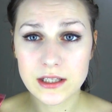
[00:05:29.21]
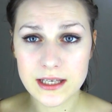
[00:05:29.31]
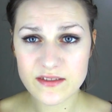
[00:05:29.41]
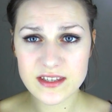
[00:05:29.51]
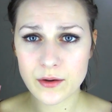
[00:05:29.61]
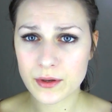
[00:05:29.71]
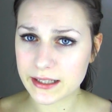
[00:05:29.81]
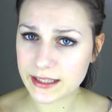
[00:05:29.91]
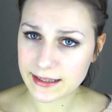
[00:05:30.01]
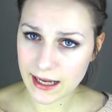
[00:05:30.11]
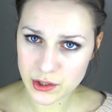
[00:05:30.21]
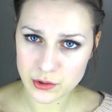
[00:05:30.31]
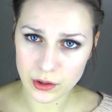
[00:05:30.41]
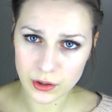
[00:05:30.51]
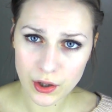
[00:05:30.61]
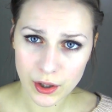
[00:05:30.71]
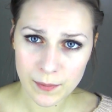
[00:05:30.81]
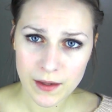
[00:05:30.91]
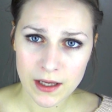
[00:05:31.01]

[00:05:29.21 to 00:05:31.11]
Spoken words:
gives a really natural look.